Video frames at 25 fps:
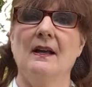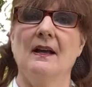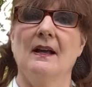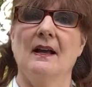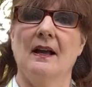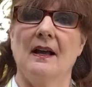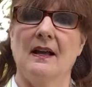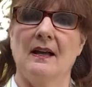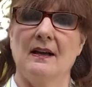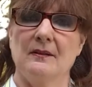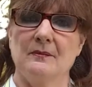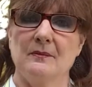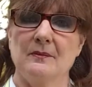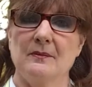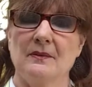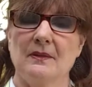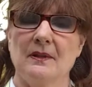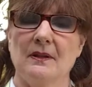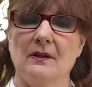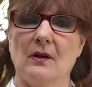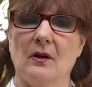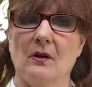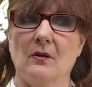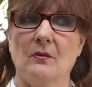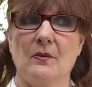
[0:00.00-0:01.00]

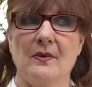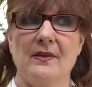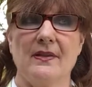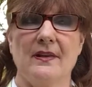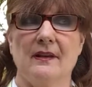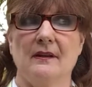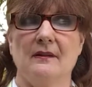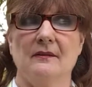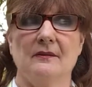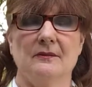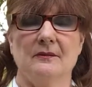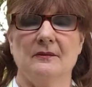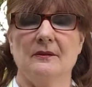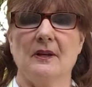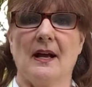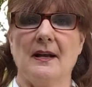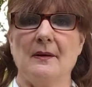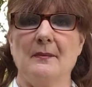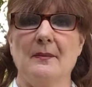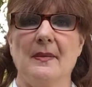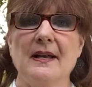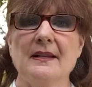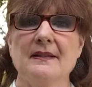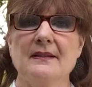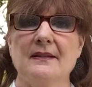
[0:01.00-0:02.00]
within
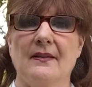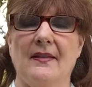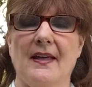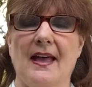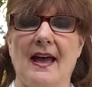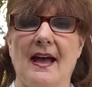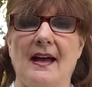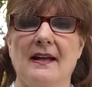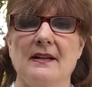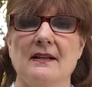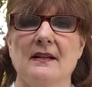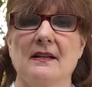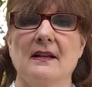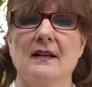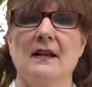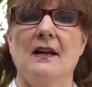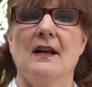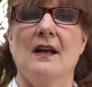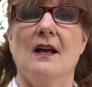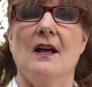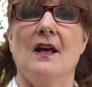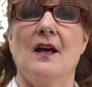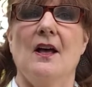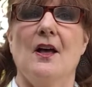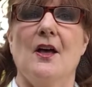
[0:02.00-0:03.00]
9 months of that,
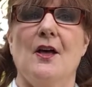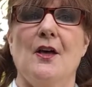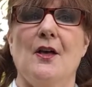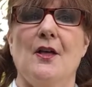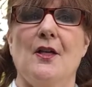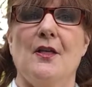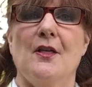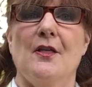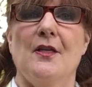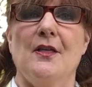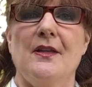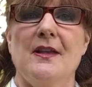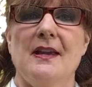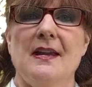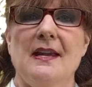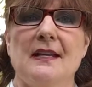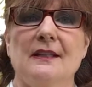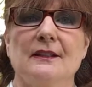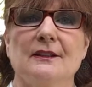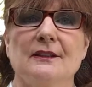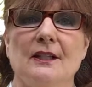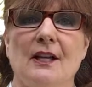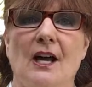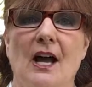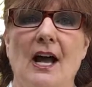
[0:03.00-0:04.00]
the
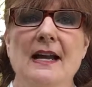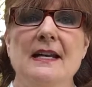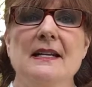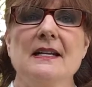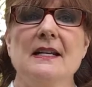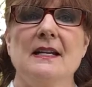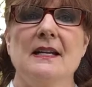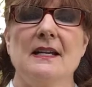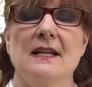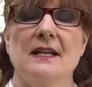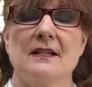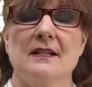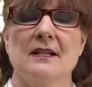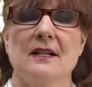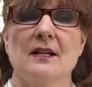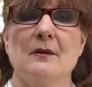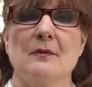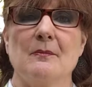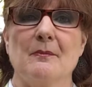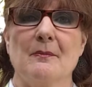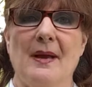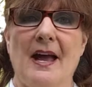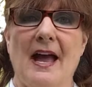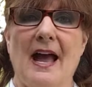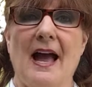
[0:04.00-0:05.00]
line to get
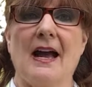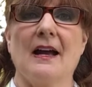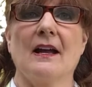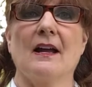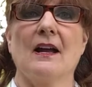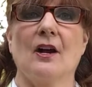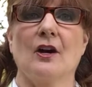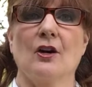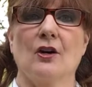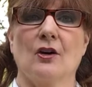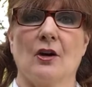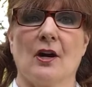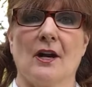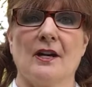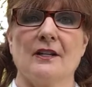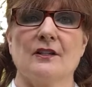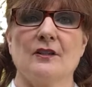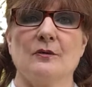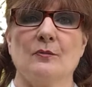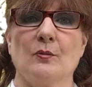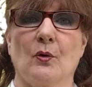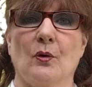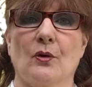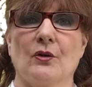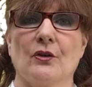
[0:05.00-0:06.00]
back across
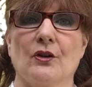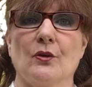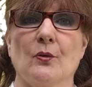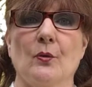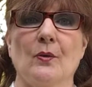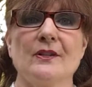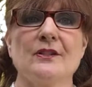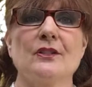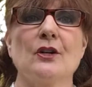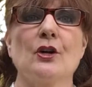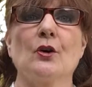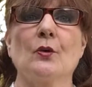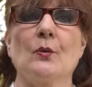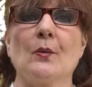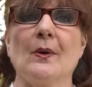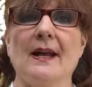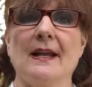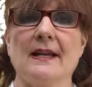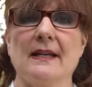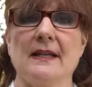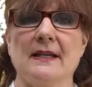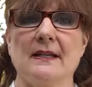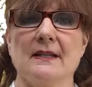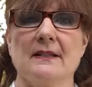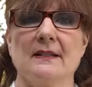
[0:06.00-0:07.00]
the border was
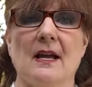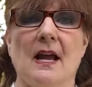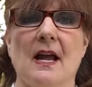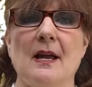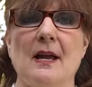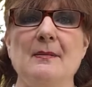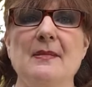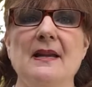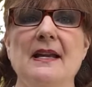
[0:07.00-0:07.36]
horrendous. I